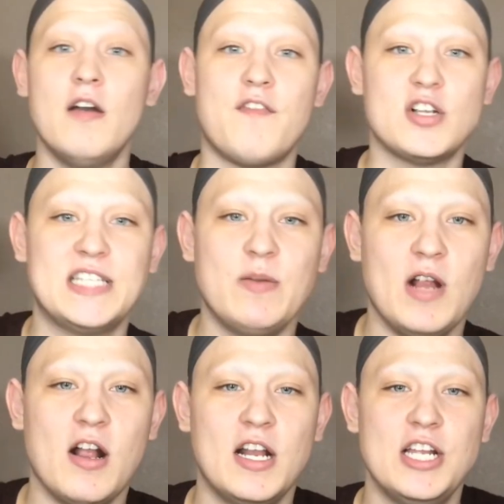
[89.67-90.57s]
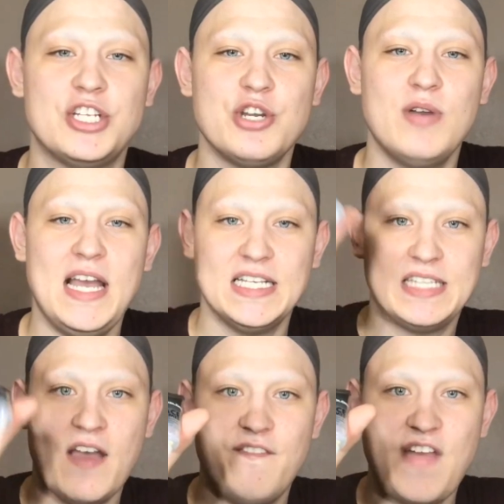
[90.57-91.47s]
First thing we are going to do
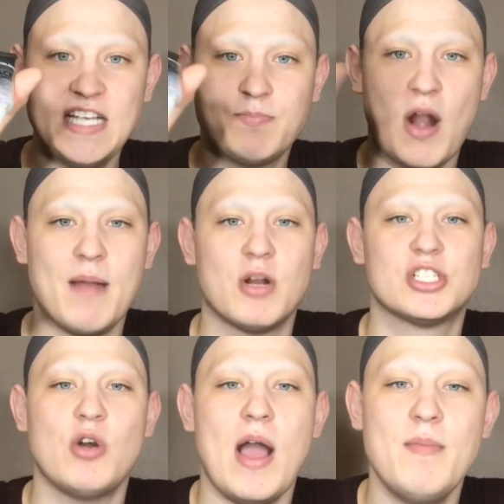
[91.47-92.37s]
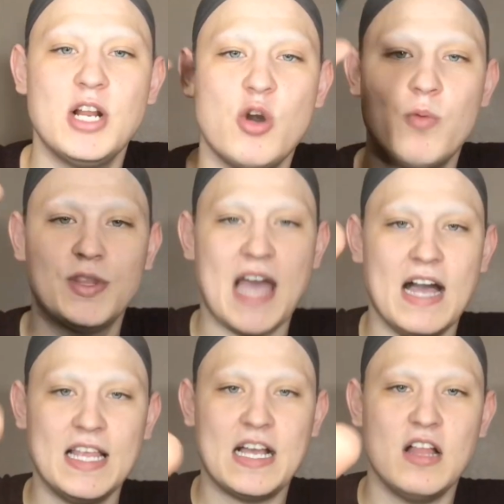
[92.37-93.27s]
is face primer. So I'm going to go in with the
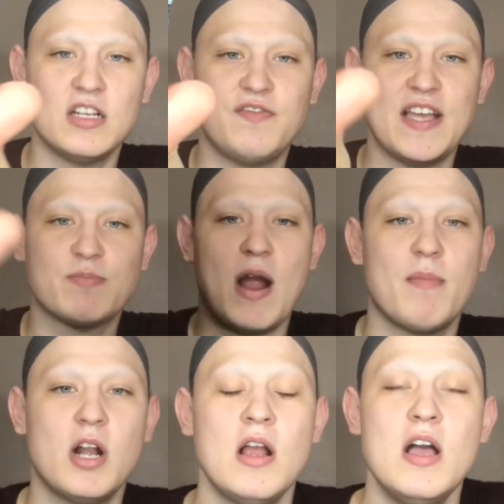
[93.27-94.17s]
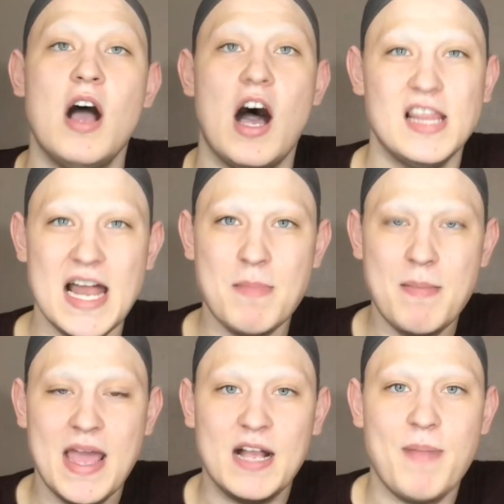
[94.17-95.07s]
LA Colors face primer. A lot of my
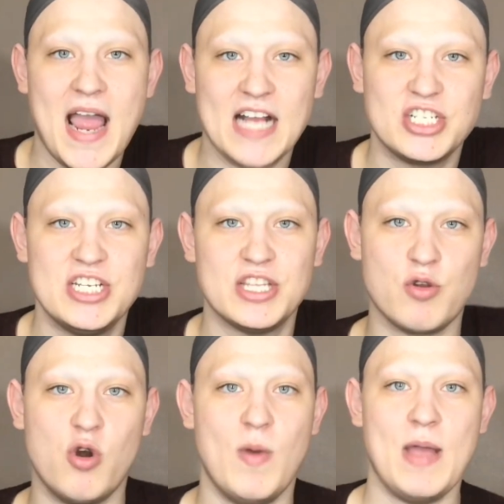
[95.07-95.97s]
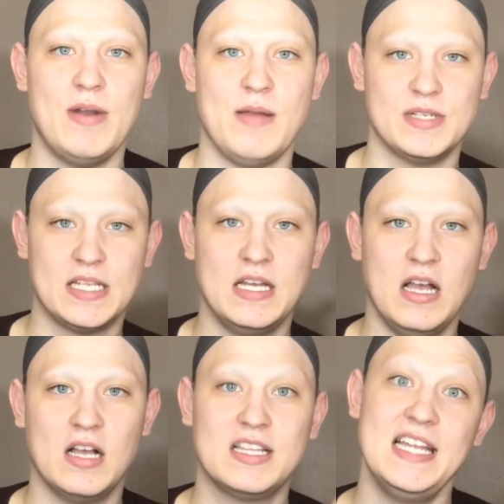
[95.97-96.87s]
makeup I actually did throw away when I was
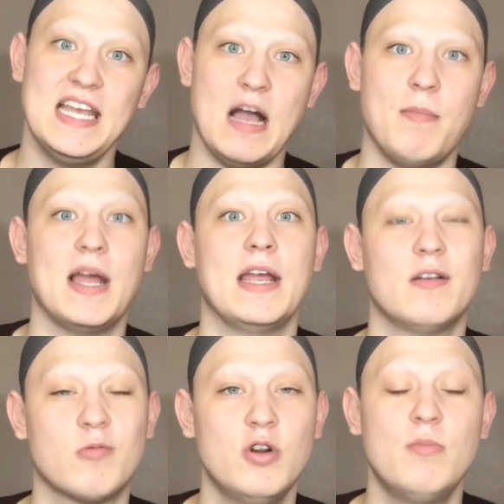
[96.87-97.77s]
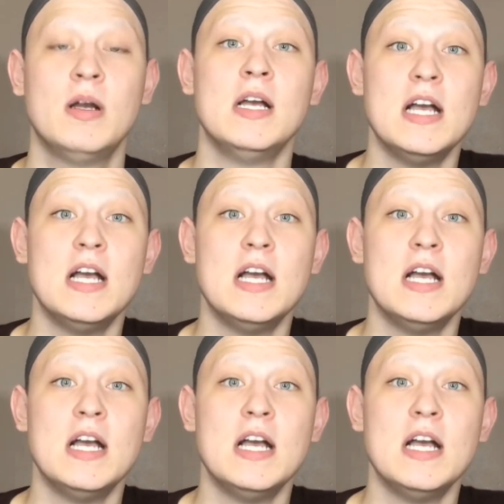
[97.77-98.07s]
cleaning out my room.